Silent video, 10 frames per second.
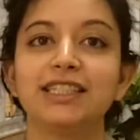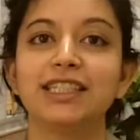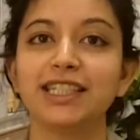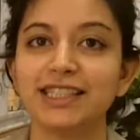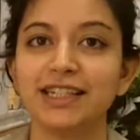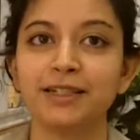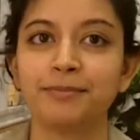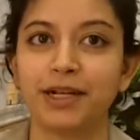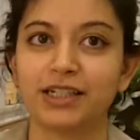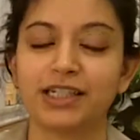
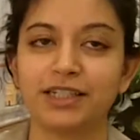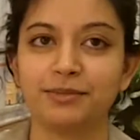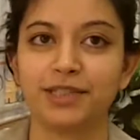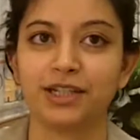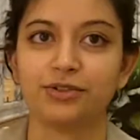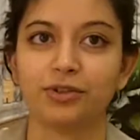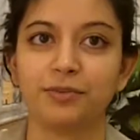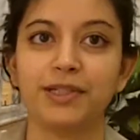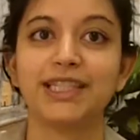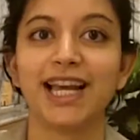Descending perineum
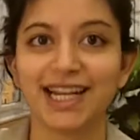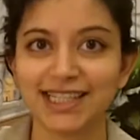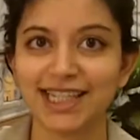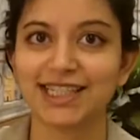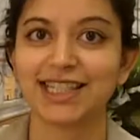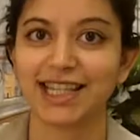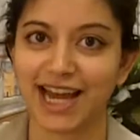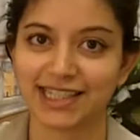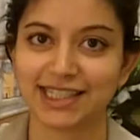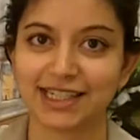syndrome is excess
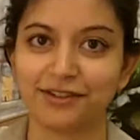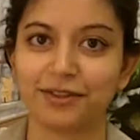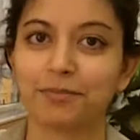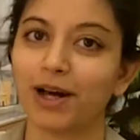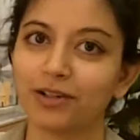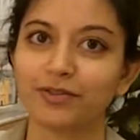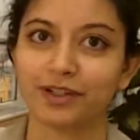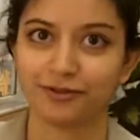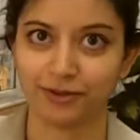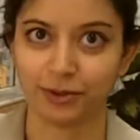laxity of the
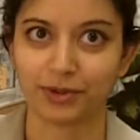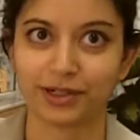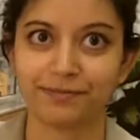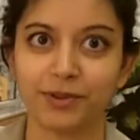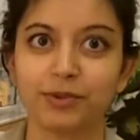pelvic floor,